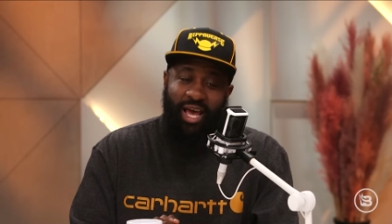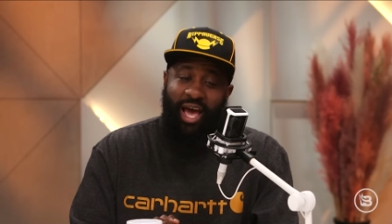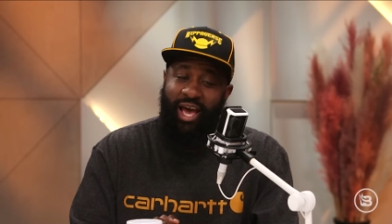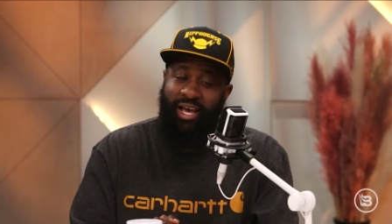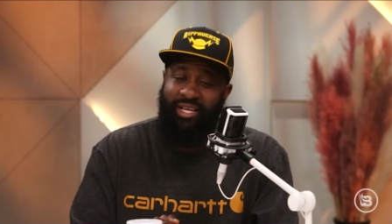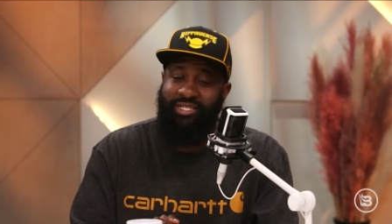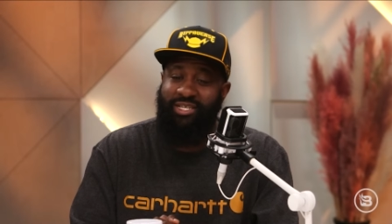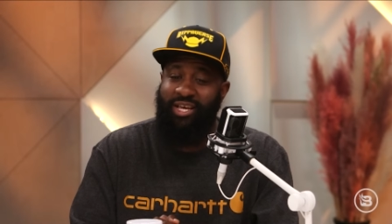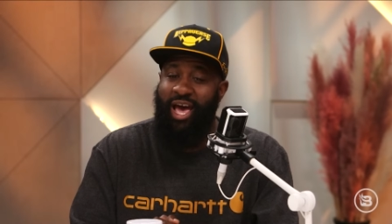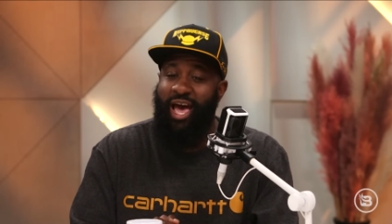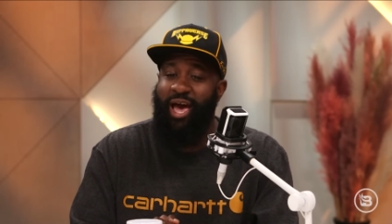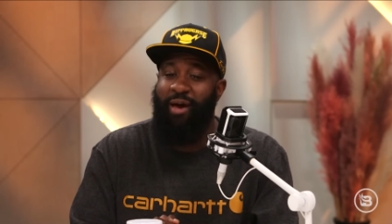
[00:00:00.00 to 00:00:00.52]

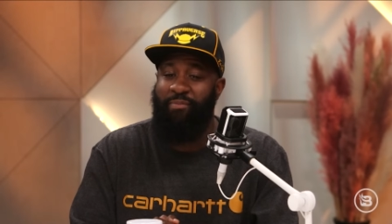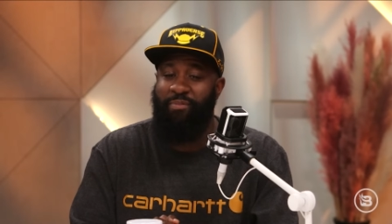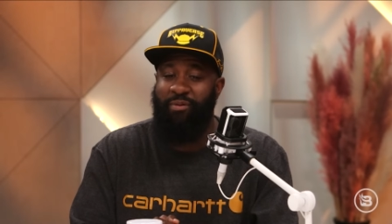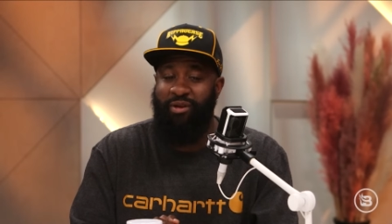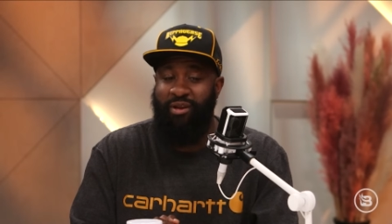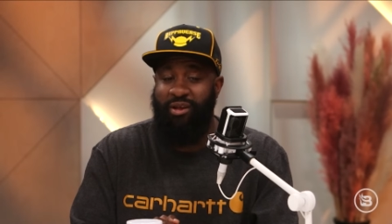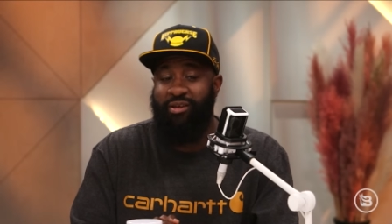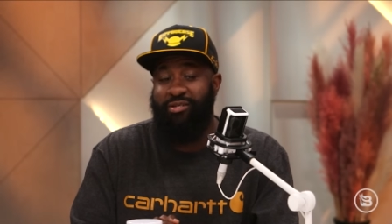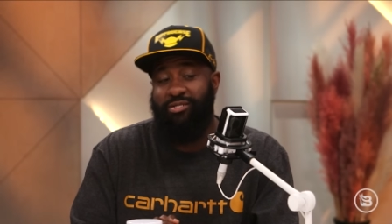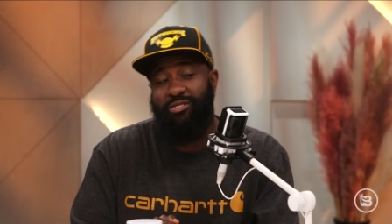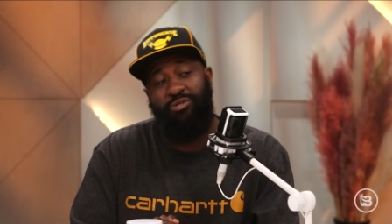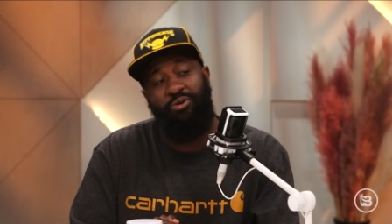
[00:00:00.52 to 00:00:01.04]
has happened
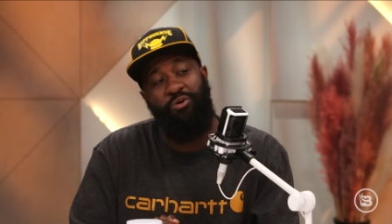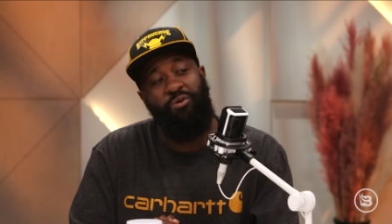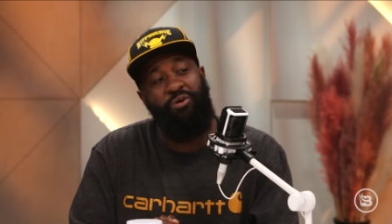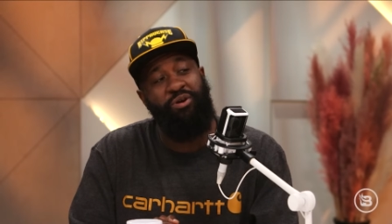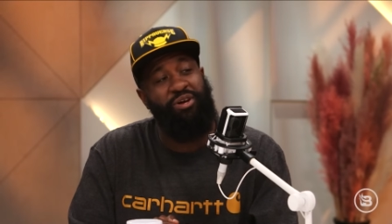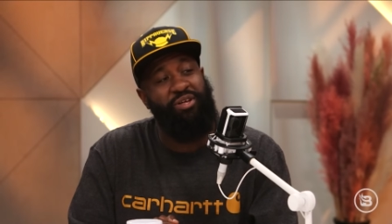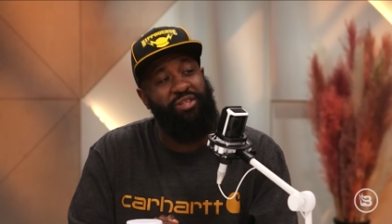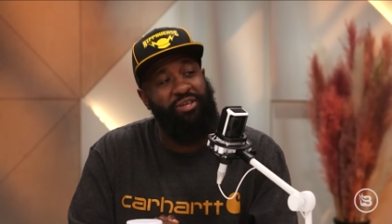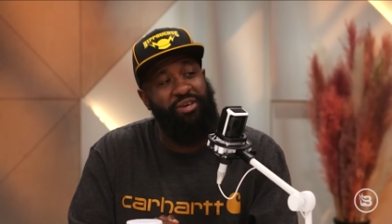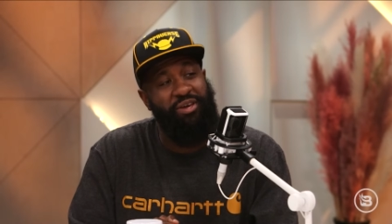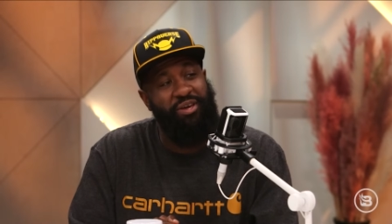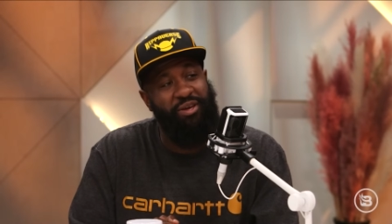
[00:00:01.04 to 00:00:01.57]

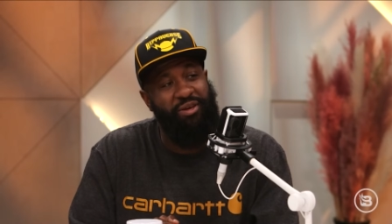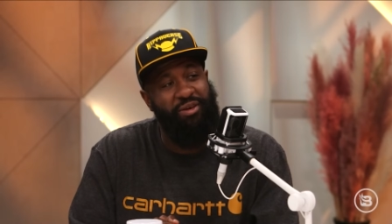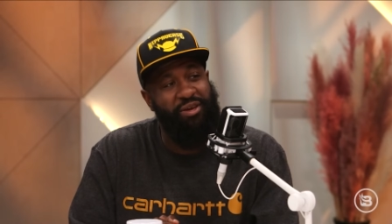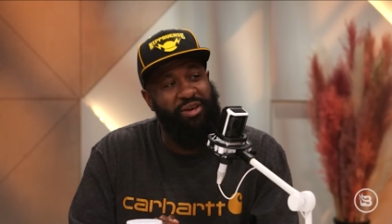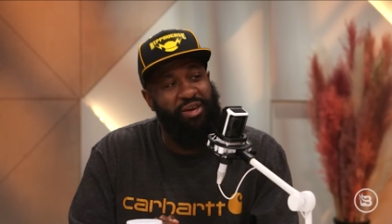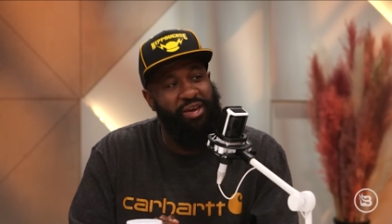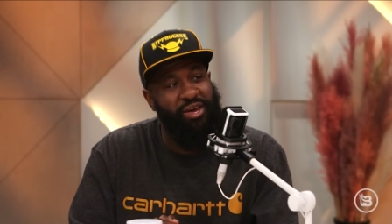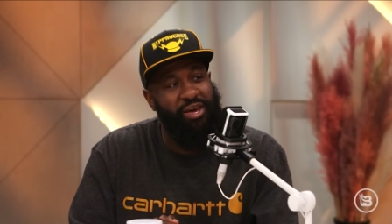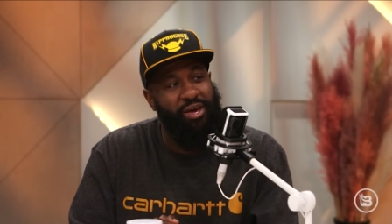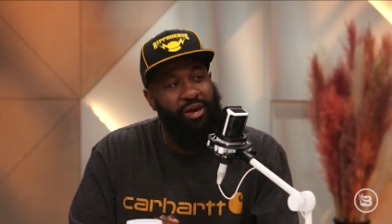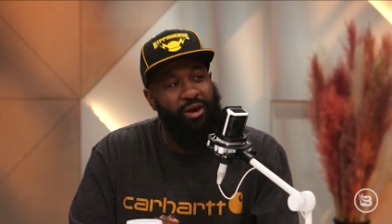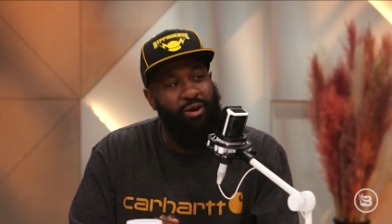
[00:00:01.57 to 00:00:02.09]
historically,
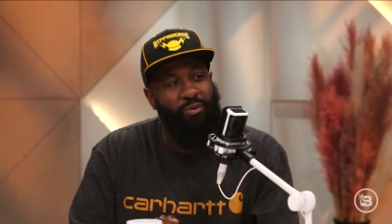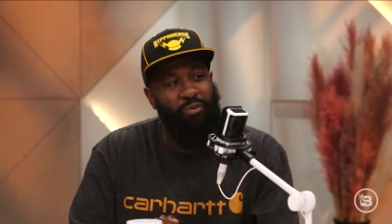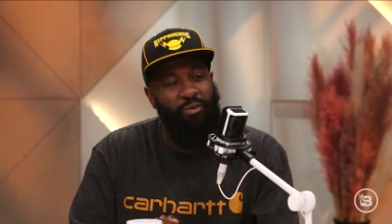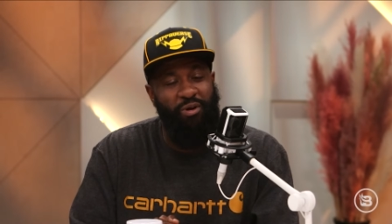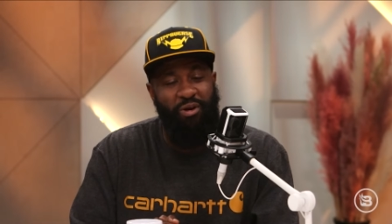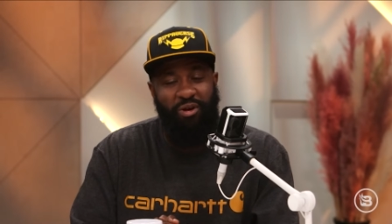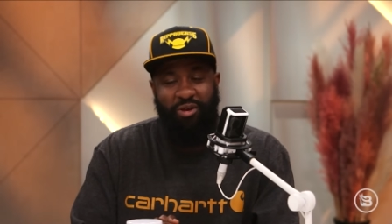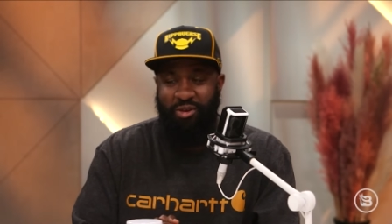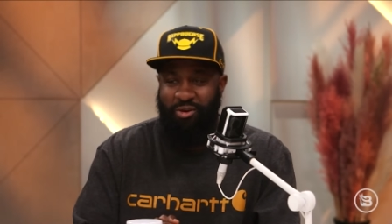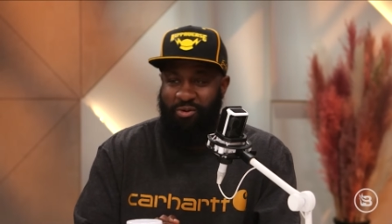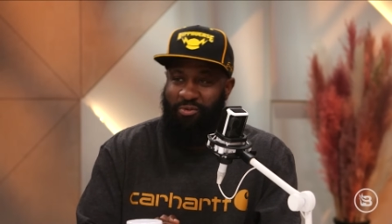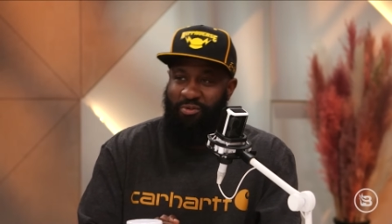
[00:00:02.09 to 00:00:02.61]
where
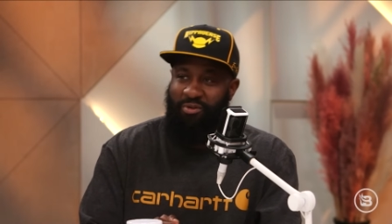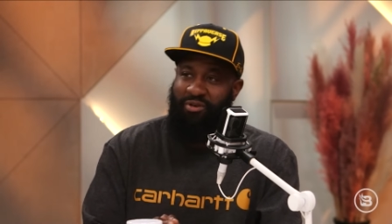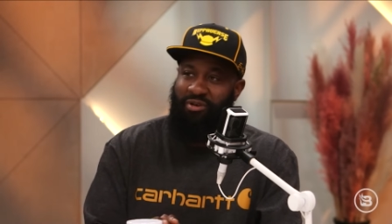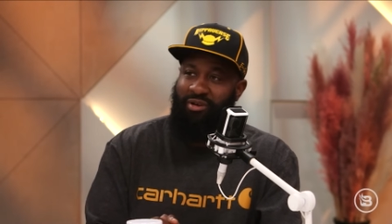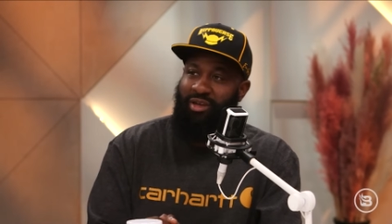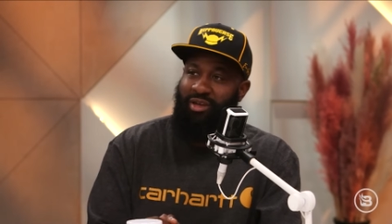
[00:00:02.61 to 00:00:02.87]
you will